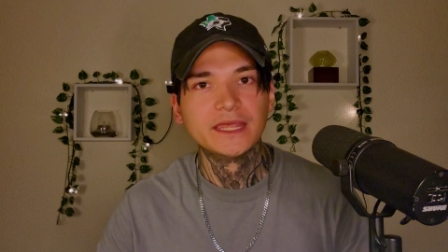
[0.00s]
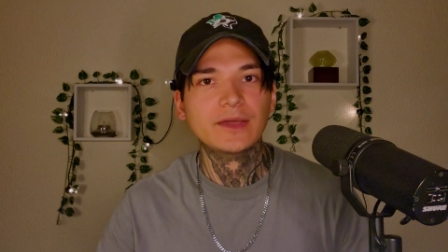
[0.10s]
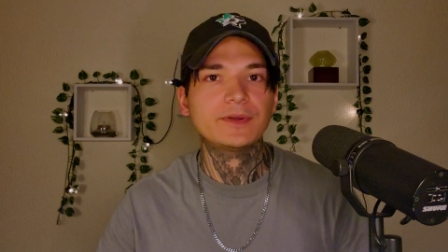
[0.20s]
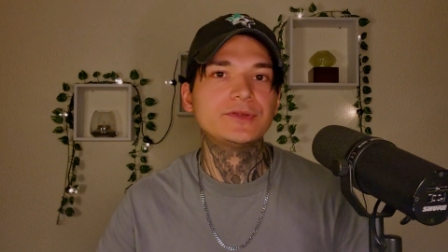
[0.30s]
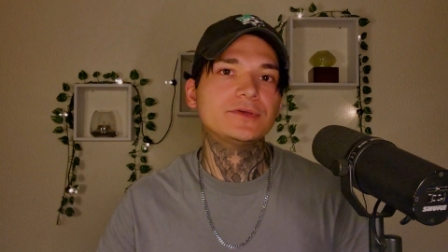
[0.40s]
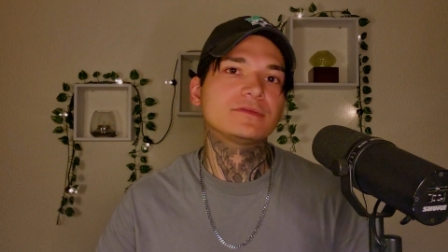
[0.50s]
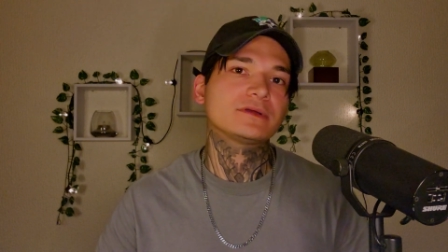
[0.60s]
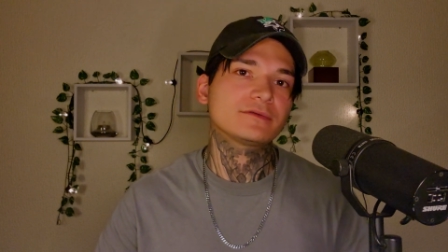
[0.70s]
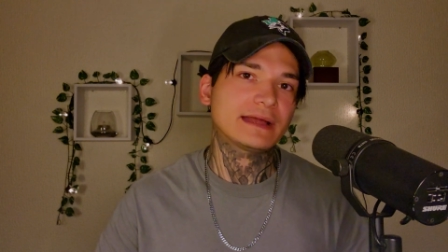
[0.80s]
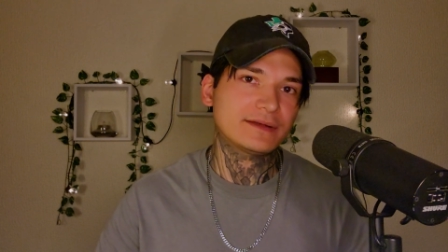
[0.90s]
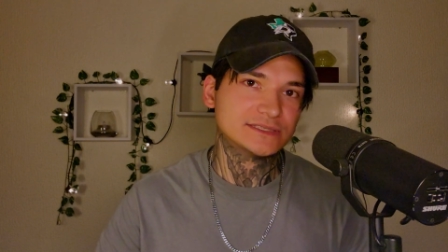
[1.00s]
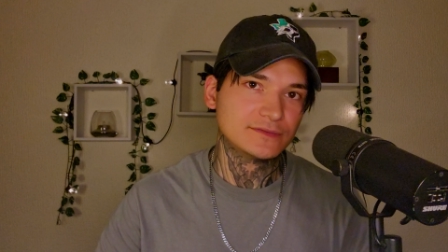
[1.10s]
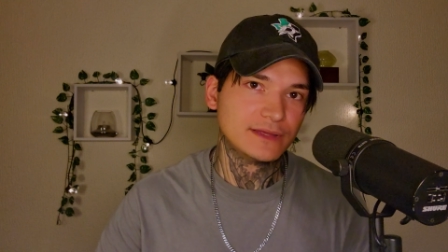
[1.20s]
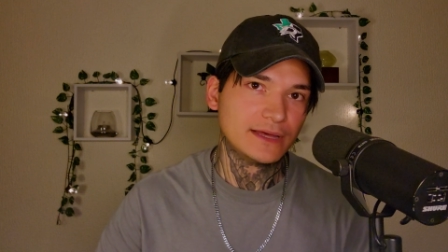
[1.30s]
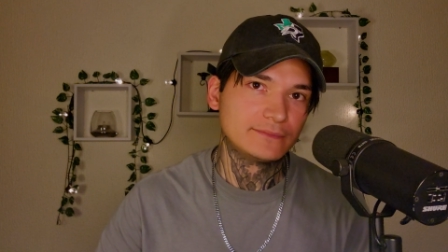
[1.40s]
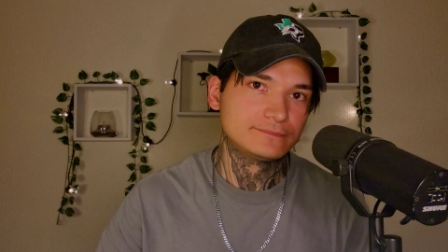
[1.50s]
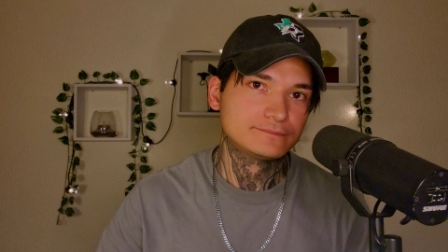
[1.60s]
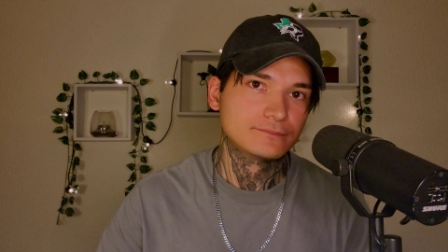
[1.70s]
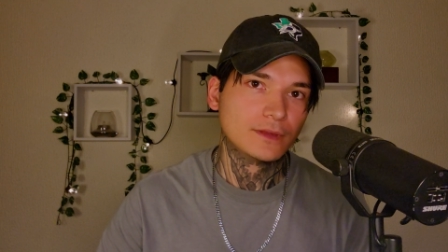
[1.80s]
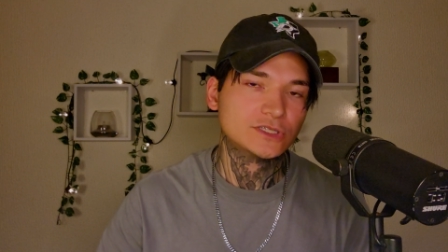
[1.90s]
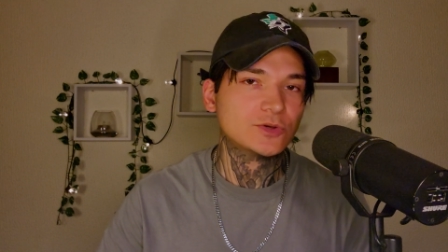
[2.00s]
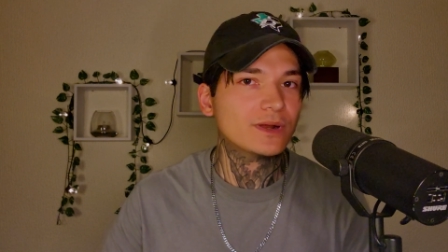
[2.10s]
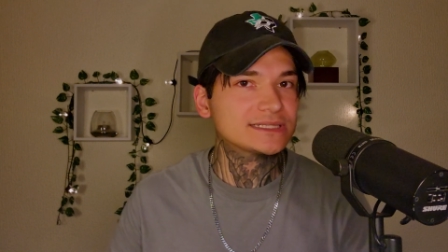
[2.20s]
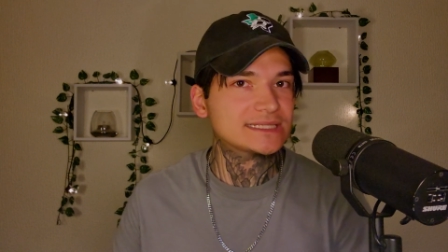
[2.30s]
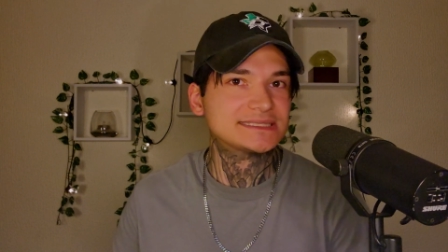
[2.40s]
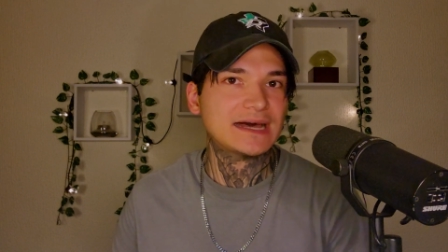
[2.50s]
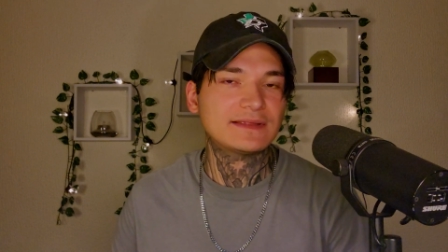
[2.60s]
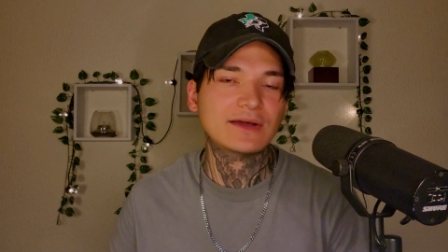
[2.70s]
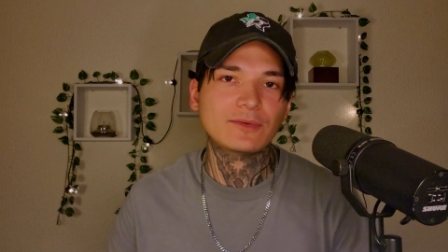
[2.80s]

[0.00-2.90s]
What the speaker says: and we do 3 rounds of that. So what does that sound like?